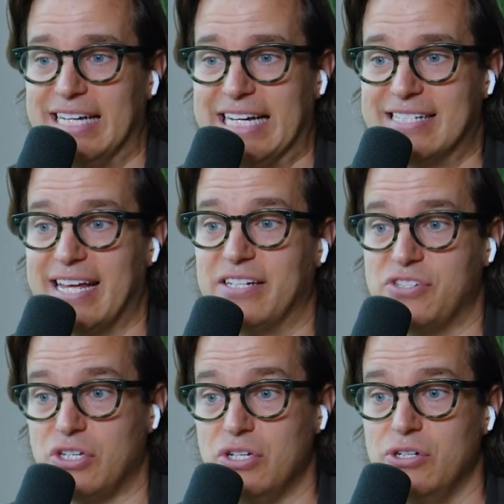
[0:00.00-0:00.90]
It takes
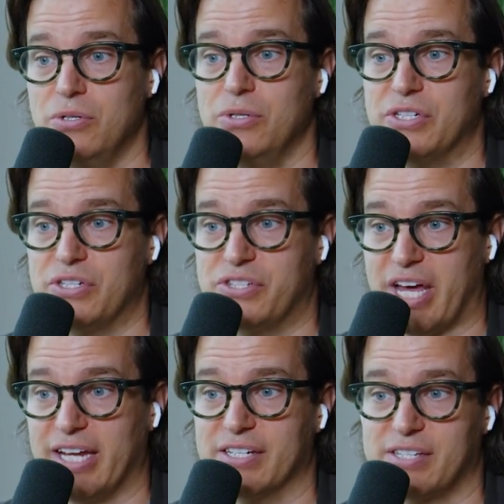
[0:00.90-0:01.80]
you
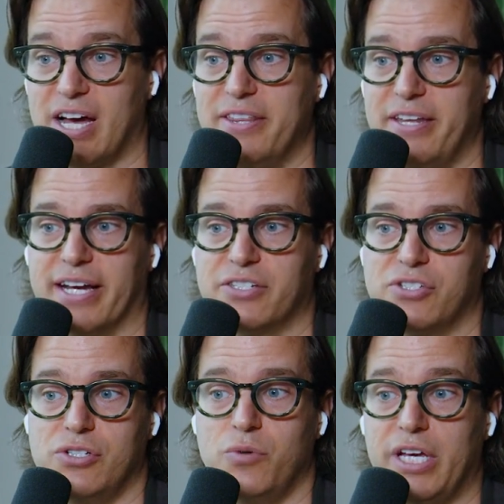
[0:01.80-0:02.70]
setting aside the next
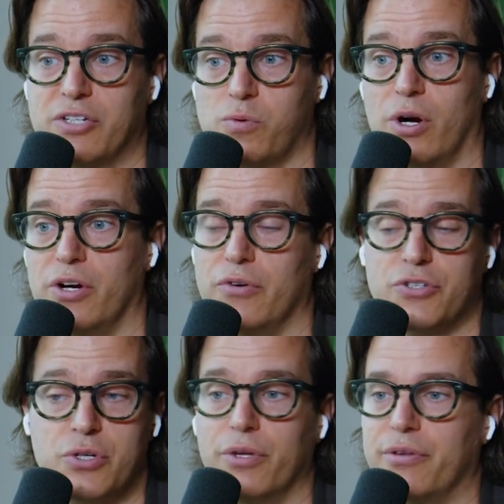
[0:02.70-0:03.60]
two weeks. What are
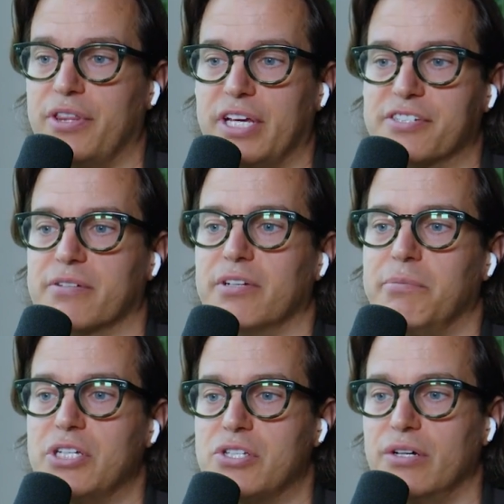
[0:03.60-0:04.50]
two or three things I'm going to
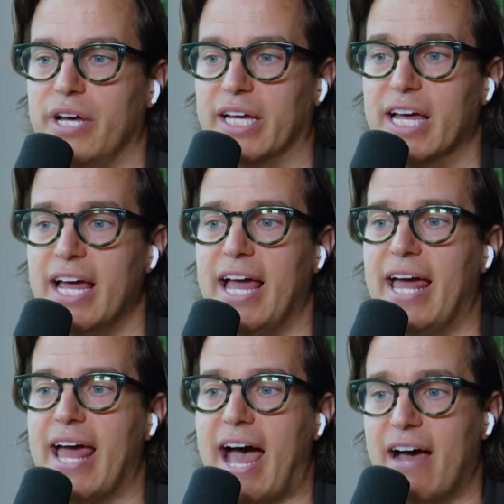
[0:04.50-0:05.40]
be doing
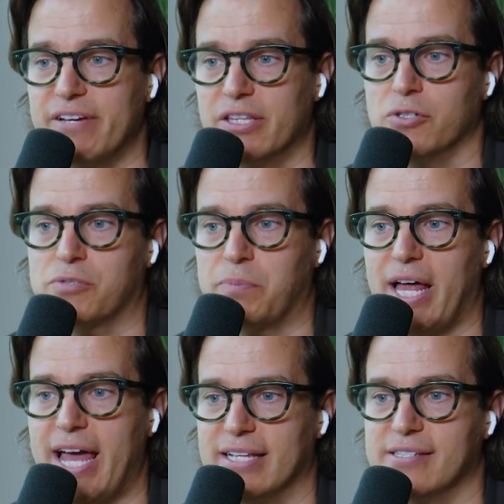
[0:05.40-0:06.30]
and having those
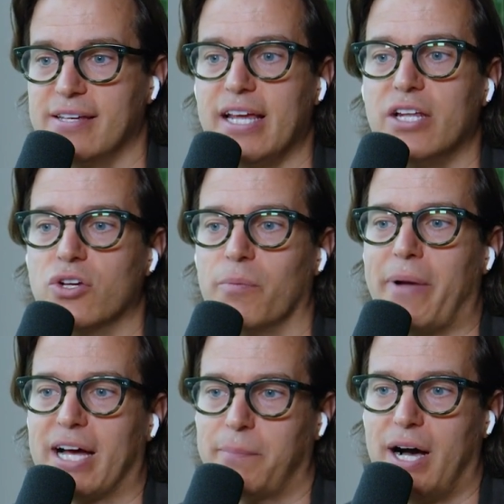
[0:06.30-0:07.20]
plans in your
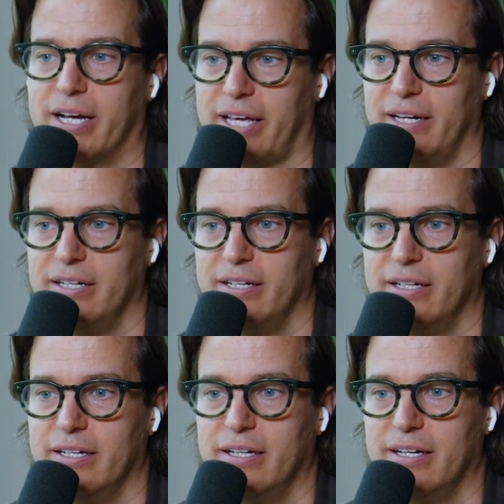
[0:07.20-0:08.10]
back pocket?
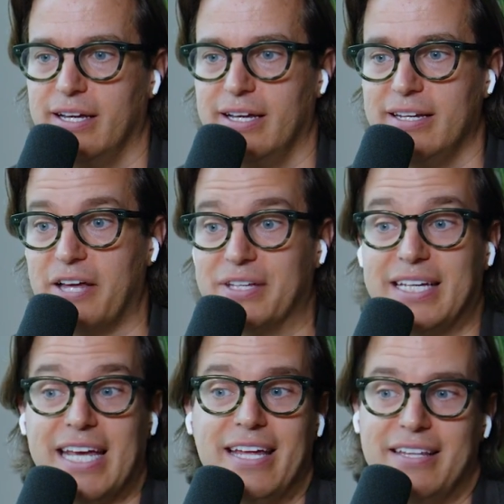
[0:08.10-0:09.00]
Now, the
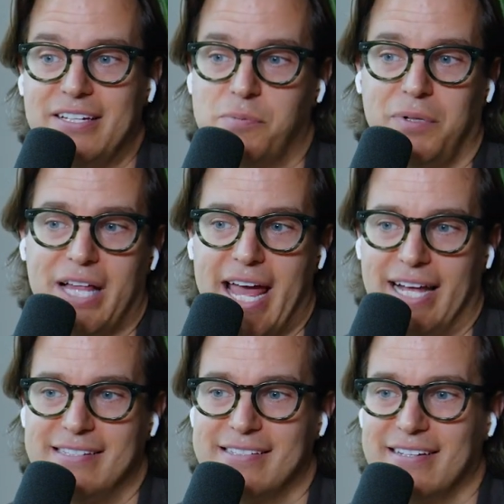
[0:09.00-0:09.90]
key to these
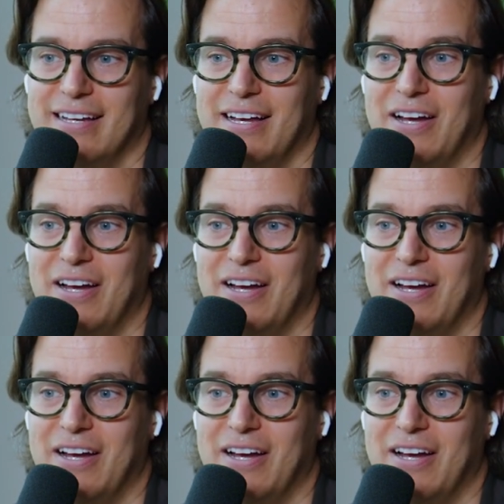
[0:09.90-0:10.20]
plans